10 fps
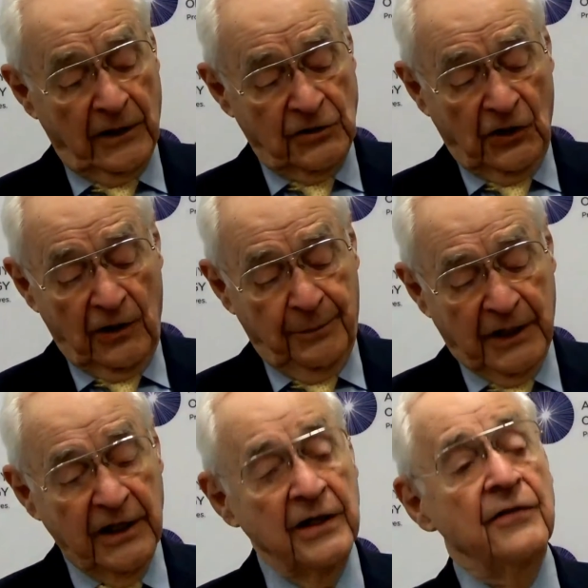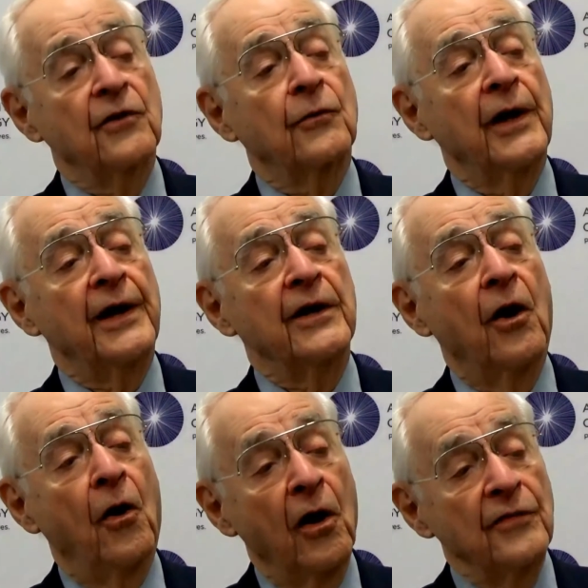Should it be in the retina,
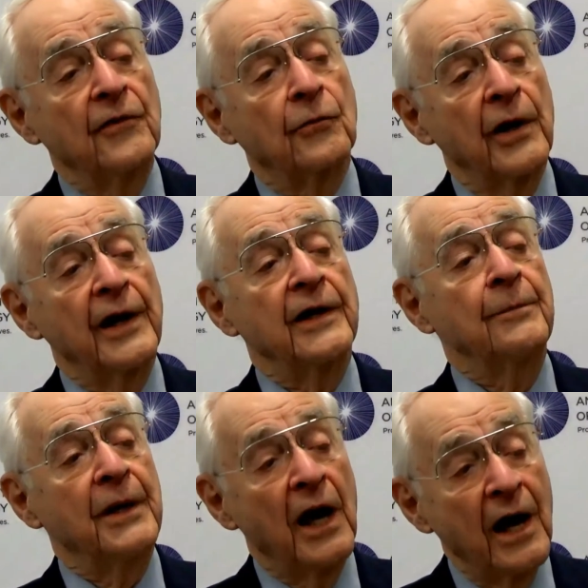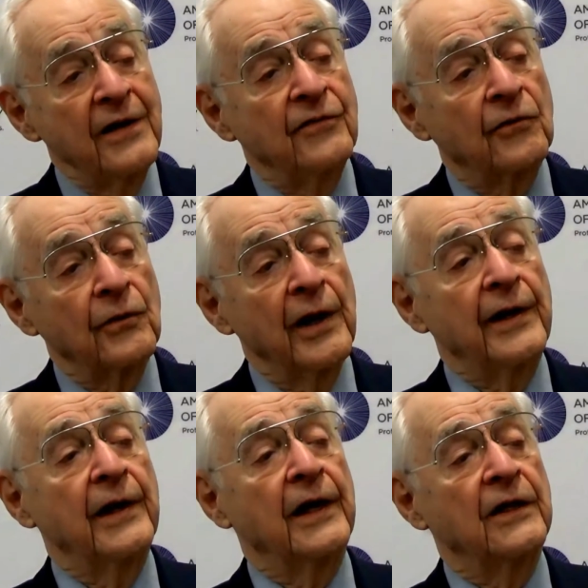on the retina, behind the
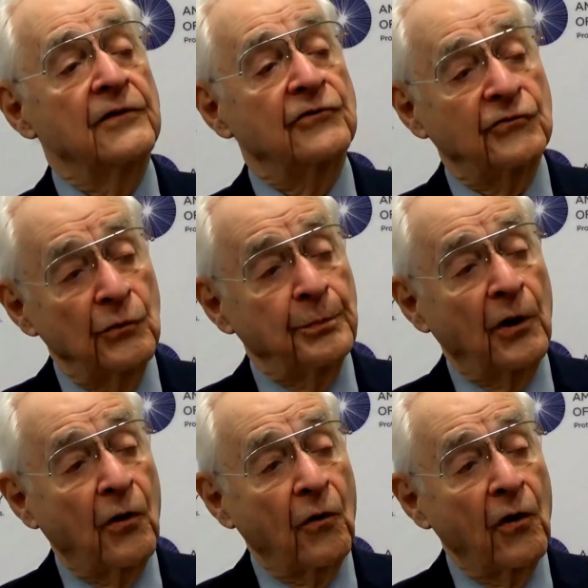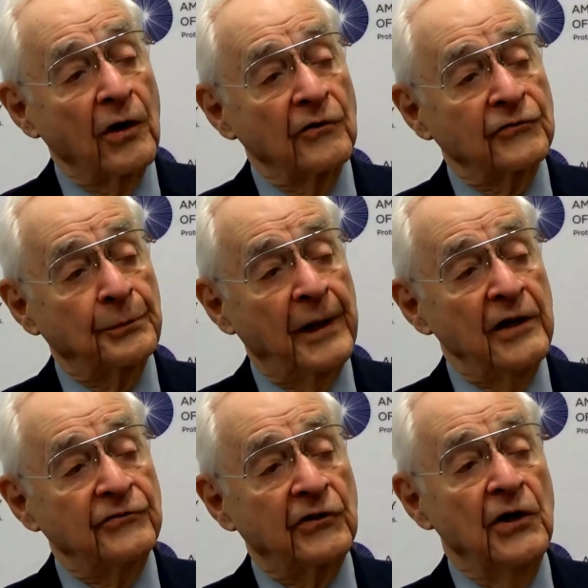retina, in the suprachoroidal
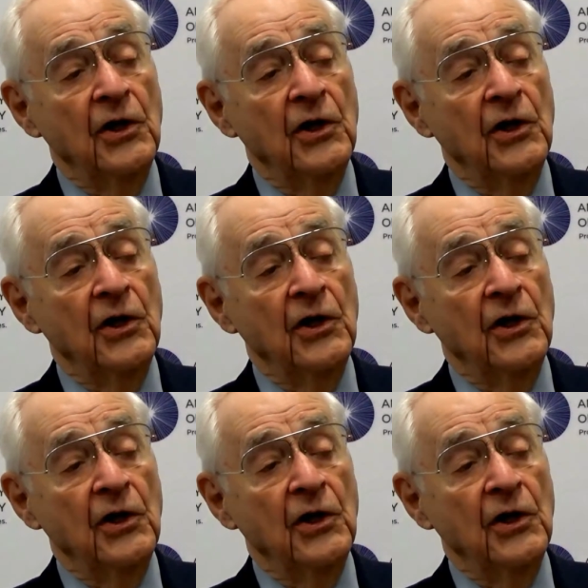space?